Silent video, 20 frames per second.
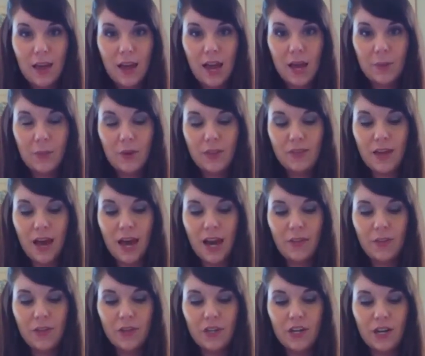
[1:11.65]
I put that
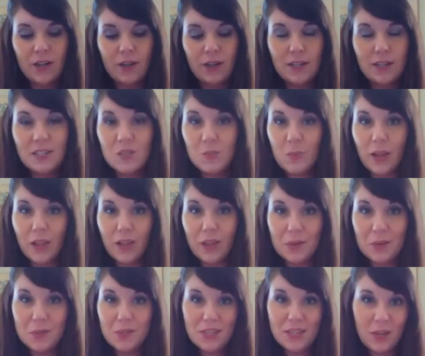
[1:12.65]
and the card on his
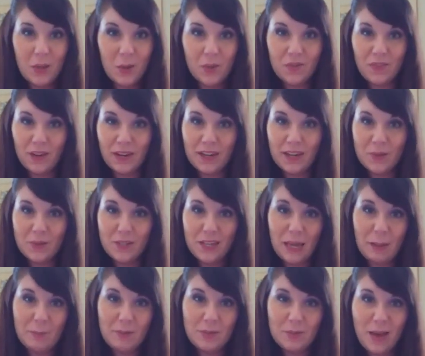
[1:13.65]
pillow so that he would find it when he
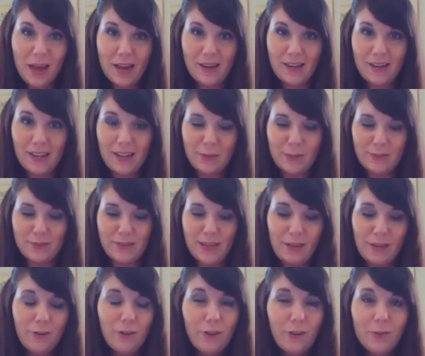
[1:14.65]
came to bed, and he was
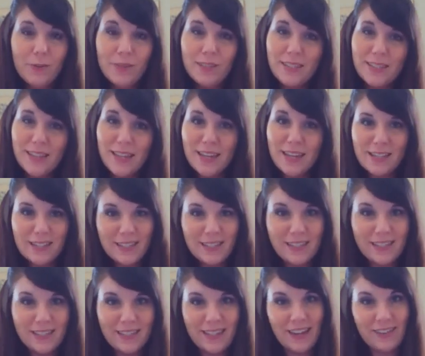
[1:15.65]
like, "Oh, what's this?"
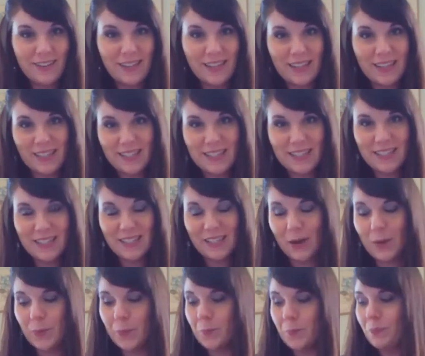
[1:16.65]
And he really liked it.
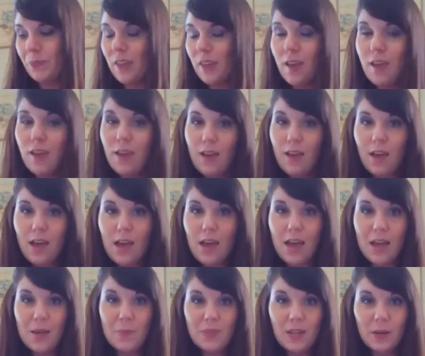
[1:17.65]
So
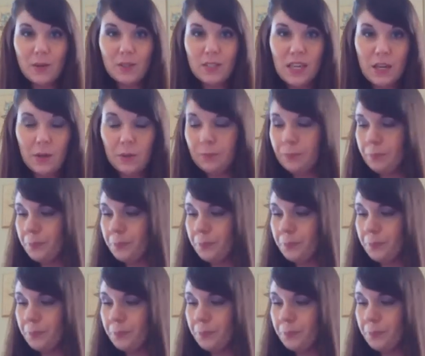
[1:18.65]
um, that was cute.